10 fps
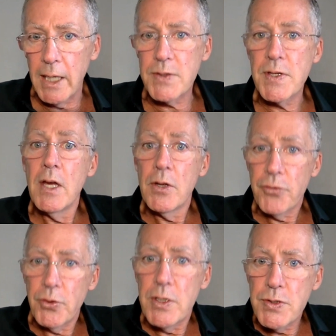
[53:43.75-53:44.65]
It's
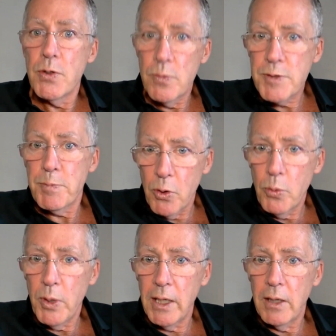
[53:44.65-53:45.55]
3 Zooms per
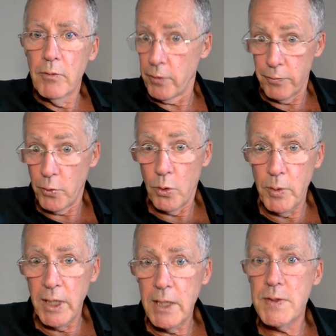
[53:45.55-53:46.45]
week for 4
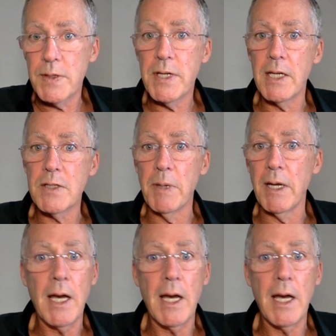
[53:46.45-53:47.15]
weeks it takes me.